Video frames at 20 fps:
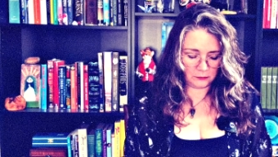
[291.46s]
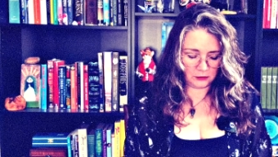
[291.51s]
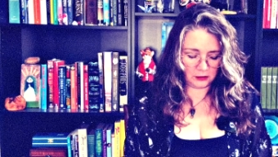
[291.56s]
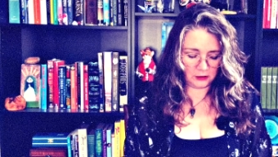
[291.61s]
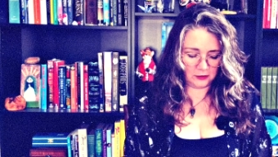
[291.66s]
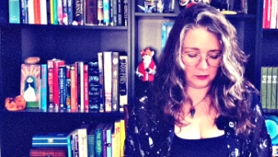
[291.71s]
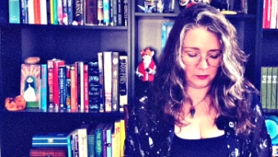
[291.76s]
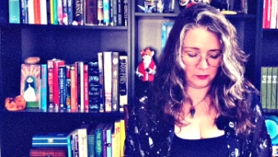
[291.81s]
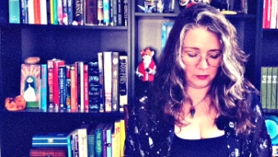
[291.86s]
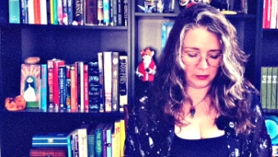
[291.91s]

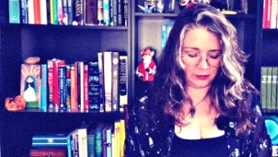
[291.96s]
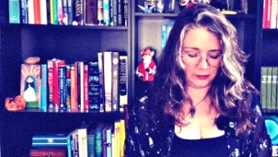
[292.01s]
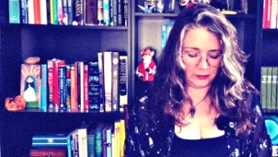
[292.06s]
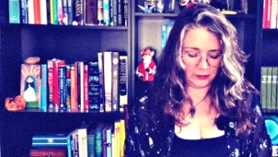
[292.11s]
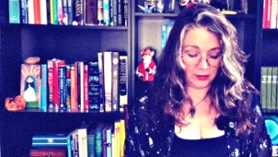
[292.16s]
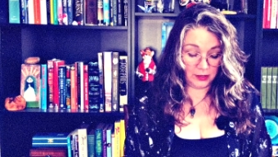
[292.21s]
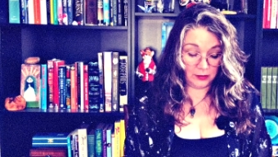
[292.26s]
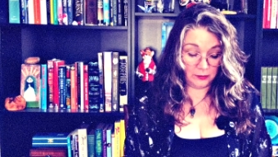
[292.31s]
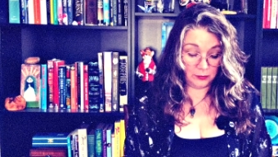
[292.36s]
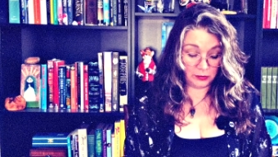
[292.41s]
Oh well,
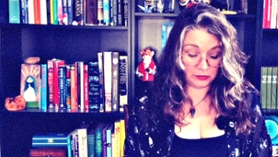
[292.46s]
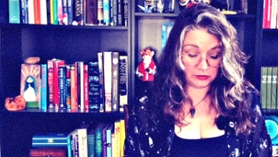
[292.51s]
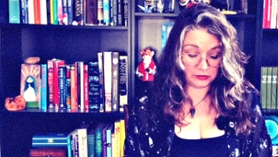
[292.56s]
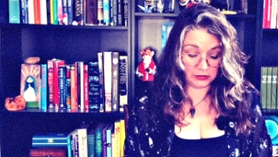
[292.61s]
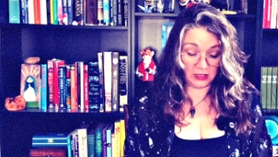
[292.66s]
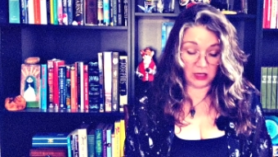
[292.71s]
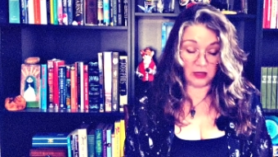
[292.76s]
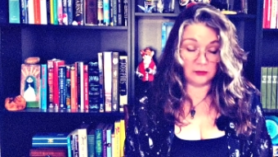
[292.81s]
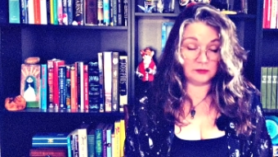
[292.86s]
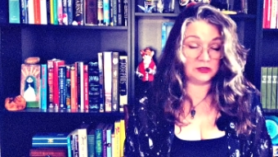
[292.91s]

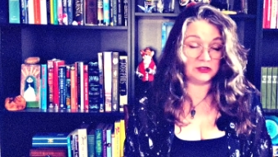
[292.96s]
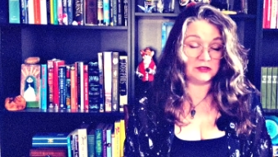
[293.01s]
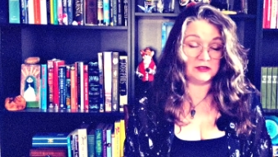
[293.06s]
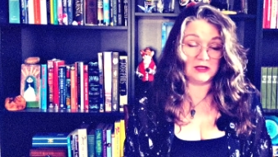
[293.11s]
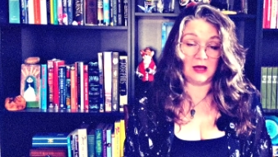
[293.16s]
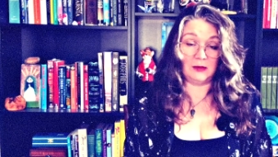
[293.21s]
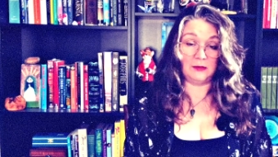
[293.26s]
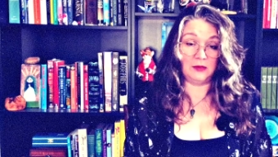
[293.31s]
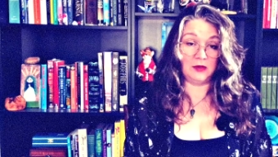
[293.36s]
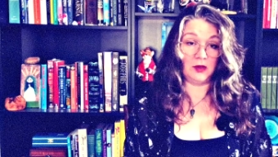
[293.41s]
personally I'm just
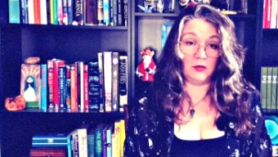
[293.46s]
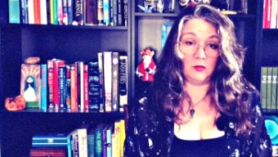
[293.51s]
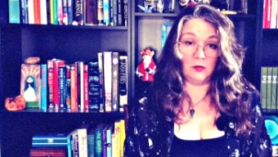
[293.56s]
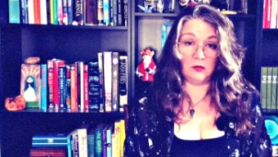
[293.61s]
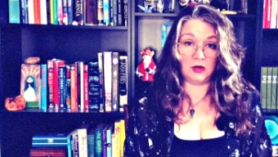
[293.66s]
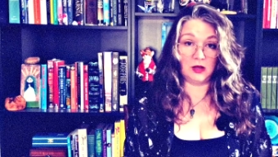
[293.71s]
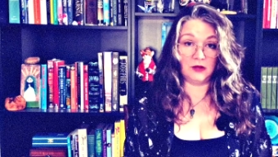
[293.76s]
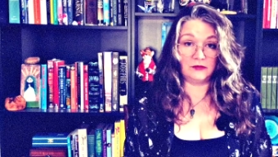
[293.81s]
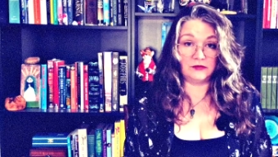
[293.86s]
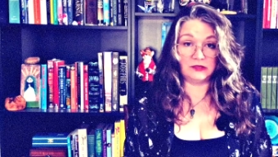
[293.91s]
happy I
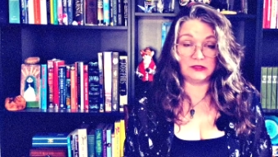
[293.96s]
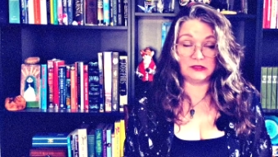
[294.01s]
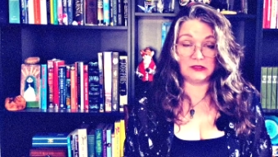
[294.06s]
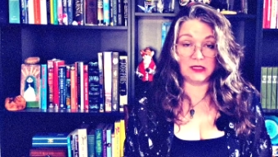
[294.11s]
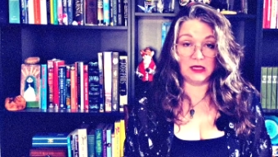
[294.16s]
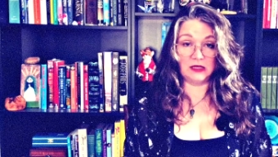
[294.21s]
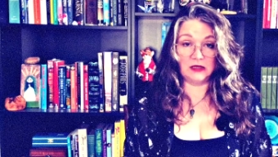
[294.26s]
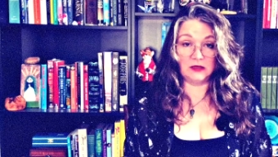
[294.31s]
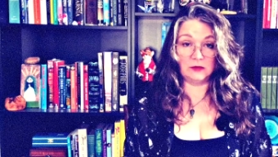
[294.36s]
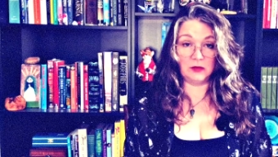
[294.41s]
won't have to
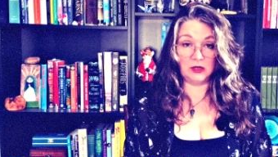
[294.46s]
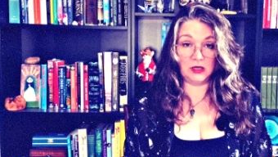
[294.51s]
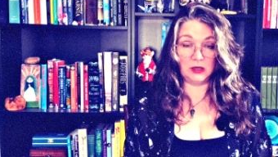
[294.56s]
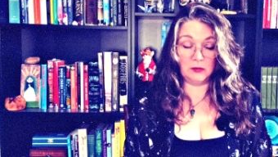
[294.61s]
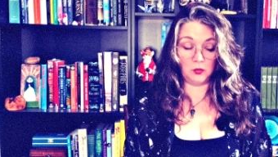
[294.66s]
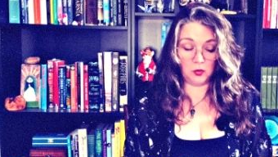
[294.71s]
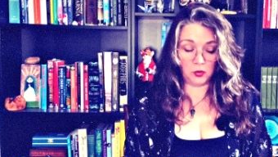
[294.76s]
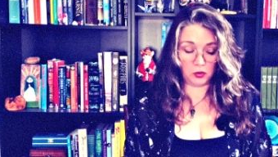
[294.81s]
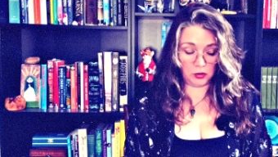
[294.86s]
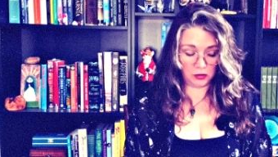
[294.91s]
take them
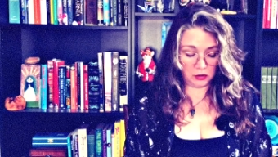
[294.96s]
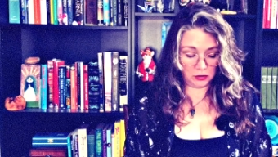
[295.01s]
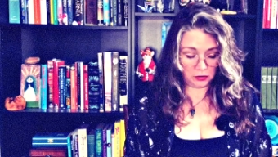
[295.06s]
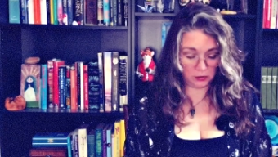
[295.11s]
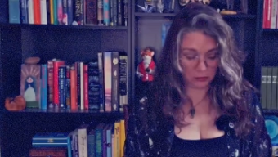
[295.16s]
anymore.